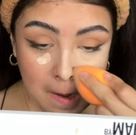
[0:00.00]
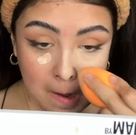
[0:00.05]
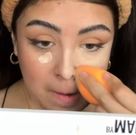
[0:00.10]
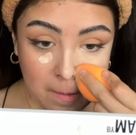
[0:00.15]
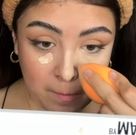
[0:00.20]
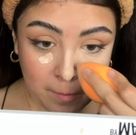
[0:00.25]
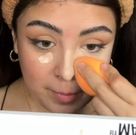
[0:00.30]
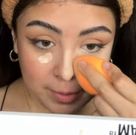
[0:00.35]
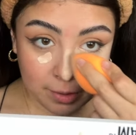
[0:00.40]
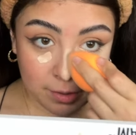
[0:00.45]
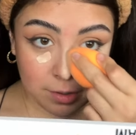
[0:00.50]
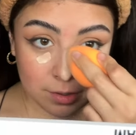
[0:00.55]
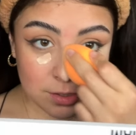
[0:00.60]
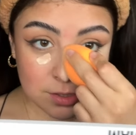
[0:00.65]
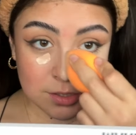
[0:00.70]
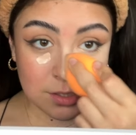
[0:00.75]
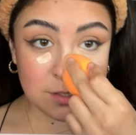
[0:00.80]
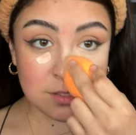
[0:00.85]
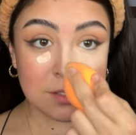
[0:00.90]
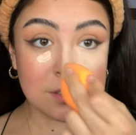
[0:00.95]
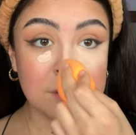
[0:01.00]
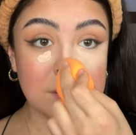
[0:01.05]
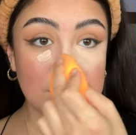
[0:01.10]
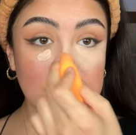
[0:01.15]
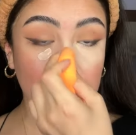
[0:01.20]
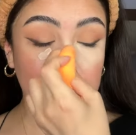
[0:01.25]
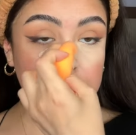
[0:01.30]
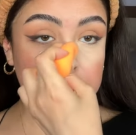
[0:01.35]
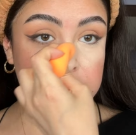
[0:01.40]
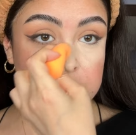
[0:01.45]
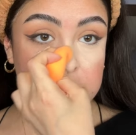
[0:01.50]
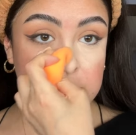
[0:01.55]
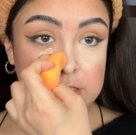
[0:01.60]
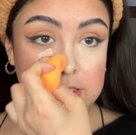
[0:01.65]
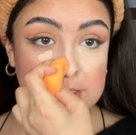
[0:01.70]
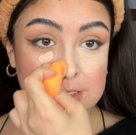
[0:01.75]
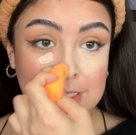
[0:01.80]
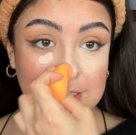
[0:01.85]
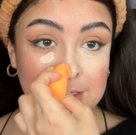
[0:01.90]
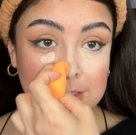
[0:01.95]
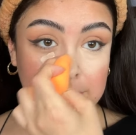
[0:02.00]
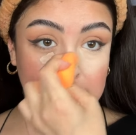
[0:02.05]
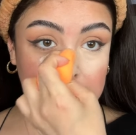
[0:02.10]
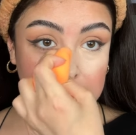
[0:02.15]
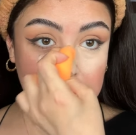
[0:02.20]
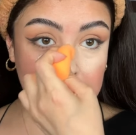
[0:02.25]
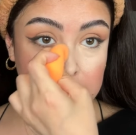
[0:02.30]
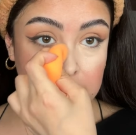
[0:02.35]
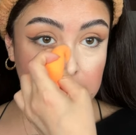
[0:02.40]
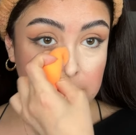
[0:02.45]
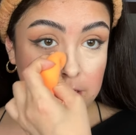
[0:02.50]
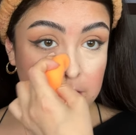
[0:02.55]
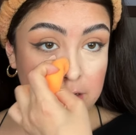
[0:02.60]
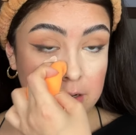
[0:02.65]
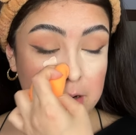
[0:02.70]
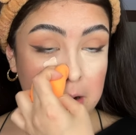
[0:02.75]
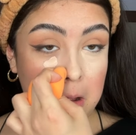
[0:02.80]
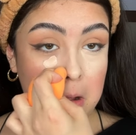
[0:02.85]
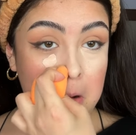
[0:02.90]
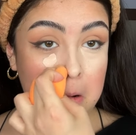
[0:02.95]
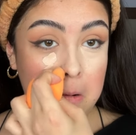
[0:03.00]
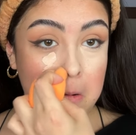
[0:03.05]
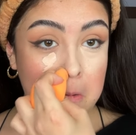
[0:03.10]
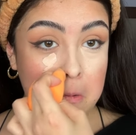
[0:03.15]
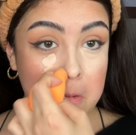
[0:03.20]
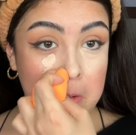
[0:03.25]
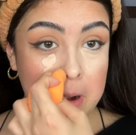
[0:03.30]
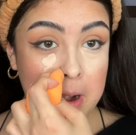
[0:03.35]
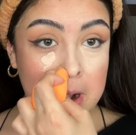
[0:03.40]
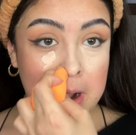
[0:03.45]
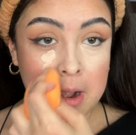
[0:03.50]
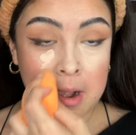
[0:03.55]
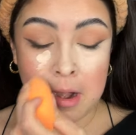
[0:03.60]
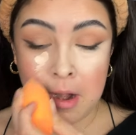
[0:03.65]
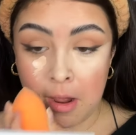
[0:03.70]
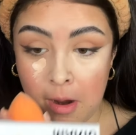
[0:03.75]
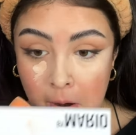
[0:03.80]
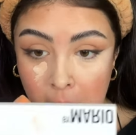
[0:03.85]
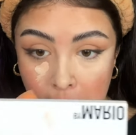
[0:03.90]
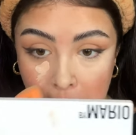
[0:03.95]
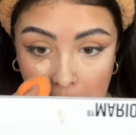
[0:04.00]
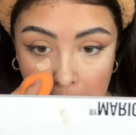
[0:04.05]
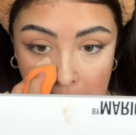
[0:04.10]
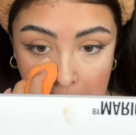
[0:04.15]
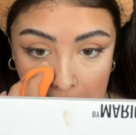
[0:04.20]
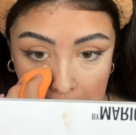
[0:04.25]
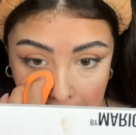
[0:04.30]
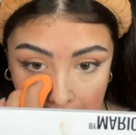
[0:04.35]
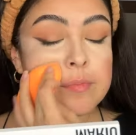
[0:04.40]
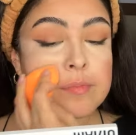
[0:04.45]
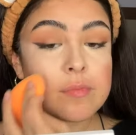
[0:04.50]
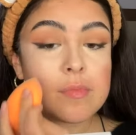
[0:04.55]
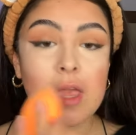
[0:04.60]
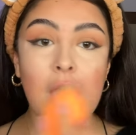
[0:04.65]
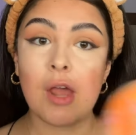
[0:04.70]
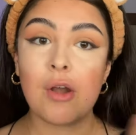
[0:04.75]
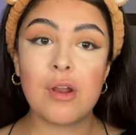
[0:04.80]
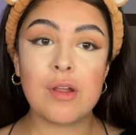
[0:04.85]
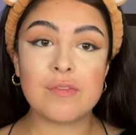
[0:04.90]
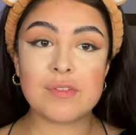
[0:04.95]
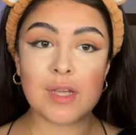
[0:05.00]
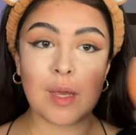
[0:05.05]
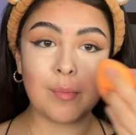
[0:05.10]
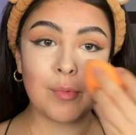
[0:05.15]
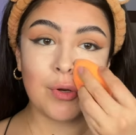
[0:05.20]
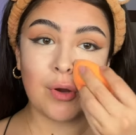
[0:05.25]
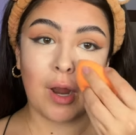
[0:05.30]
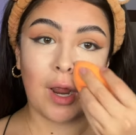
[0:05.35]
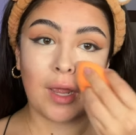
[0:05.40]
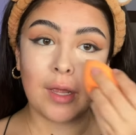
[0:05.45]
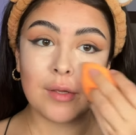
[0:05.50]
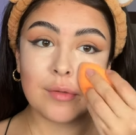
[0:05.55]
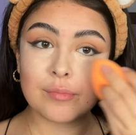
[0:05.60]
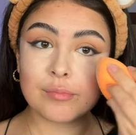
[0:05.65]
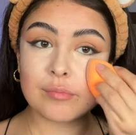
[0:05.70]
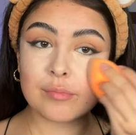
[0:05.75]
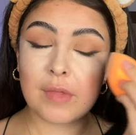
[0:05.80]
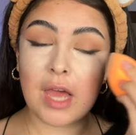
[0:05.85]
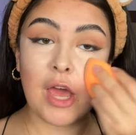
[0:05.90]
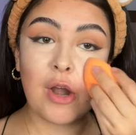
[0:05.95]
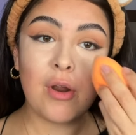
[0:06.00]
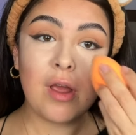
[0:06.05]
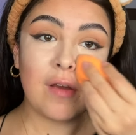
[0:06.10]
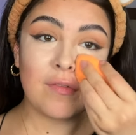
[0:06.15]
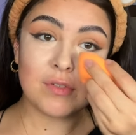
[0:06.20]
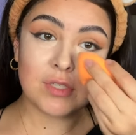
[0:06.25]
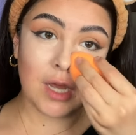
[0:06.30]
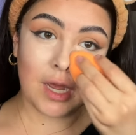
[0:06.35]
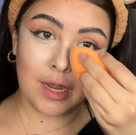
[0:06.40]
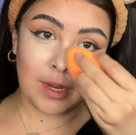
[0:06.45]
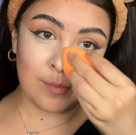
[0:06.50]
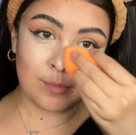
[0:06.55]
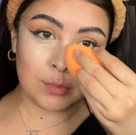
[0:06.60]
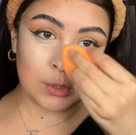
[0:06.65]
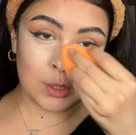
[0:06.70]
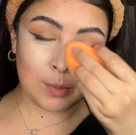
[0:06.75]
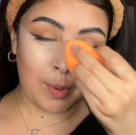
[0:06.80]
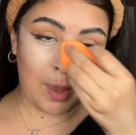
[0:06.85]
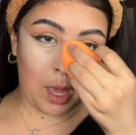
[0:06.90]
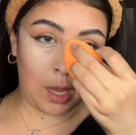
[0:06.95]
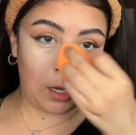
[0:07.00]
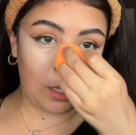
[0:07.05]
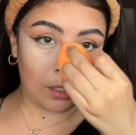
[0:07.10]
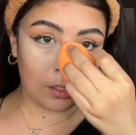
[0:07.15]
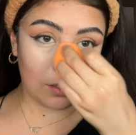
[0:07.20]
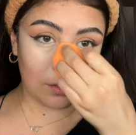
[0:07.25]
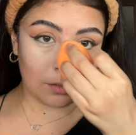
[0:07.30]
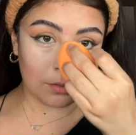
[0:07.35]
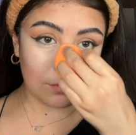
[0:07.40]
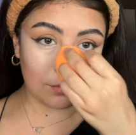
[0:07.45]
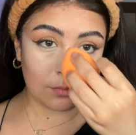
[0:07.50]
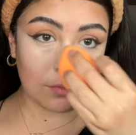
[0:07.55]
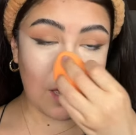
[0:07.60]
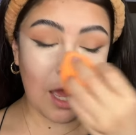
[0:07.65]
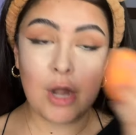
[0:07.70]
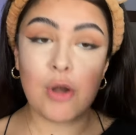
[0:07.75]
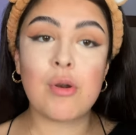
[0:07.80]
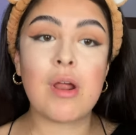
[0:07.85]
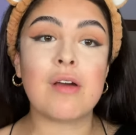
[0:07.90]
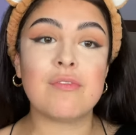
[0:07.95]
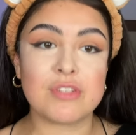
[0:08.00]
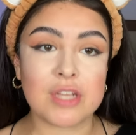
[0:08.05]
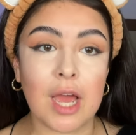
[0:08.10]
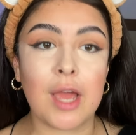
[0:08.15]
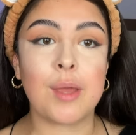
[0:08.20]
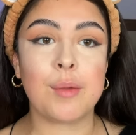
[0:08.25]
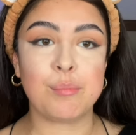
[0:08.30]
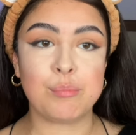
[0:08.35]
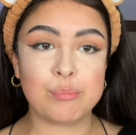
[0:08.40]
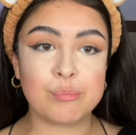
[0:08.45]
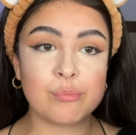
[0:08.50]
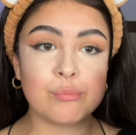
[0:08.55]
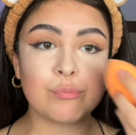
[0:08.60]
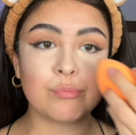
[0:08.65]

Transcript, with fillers: Oh my gosh, this is so much concealer. Oh no. I don't have time to cry. I don't have time to panic. I don't have time.